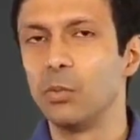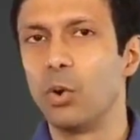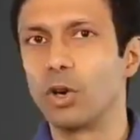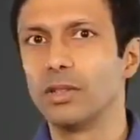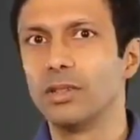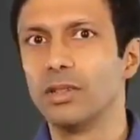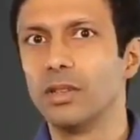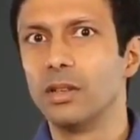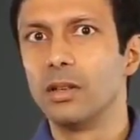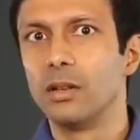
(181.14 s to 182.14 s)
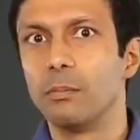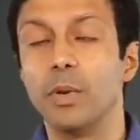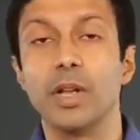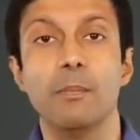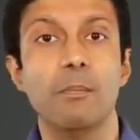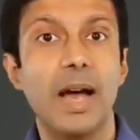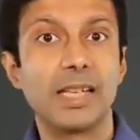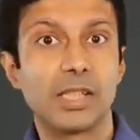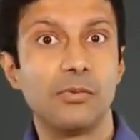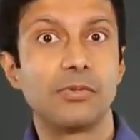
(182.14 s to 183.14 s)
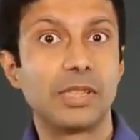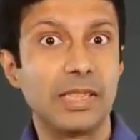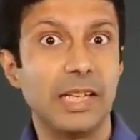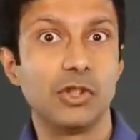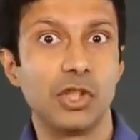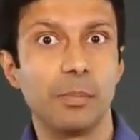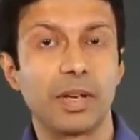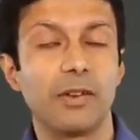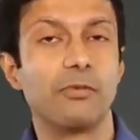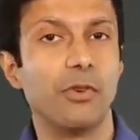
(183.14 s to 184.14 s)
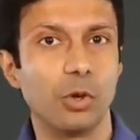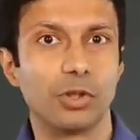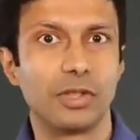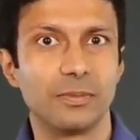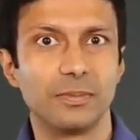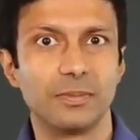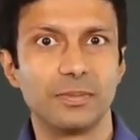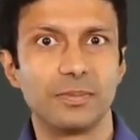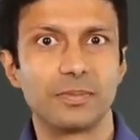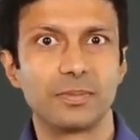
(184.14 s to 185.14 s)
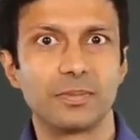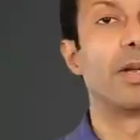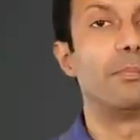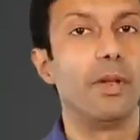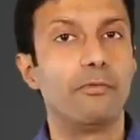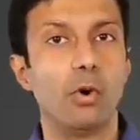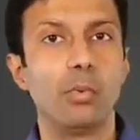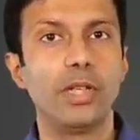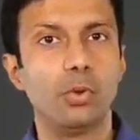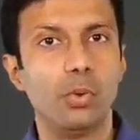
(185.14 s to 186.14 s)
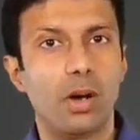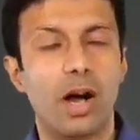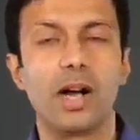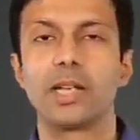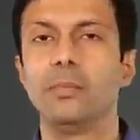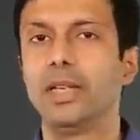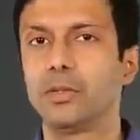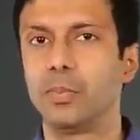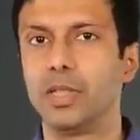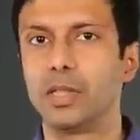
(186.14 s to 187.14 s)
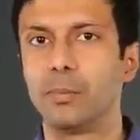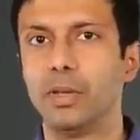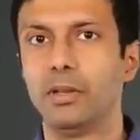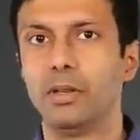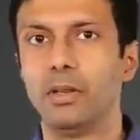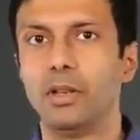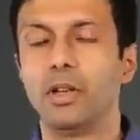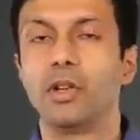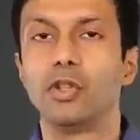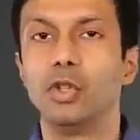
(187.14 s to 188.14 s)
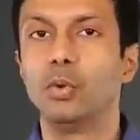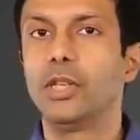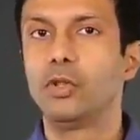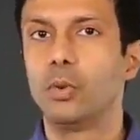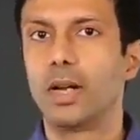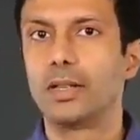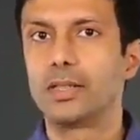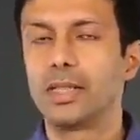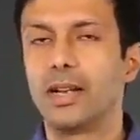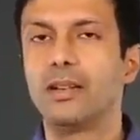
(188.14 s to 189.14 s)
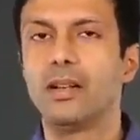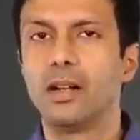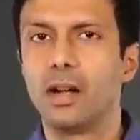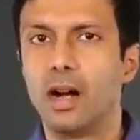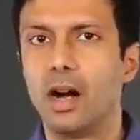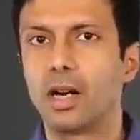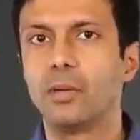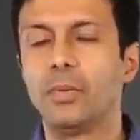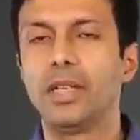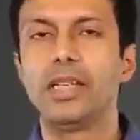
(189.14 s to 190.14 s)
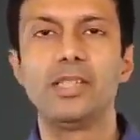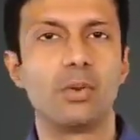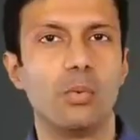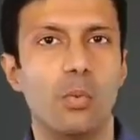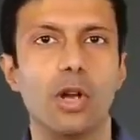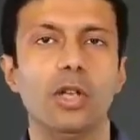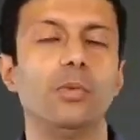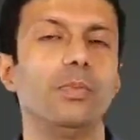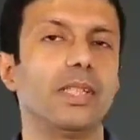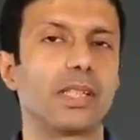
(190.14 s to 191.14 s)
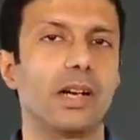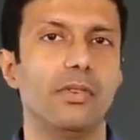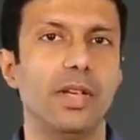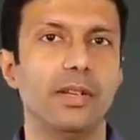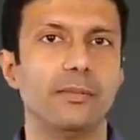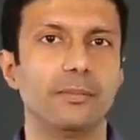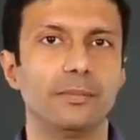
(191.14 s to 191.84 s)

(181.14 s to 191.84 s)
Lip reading: in water, but a massive steel ship can float. But before we do Archimedes' principle, you need to understand Archimedes' volume discovery.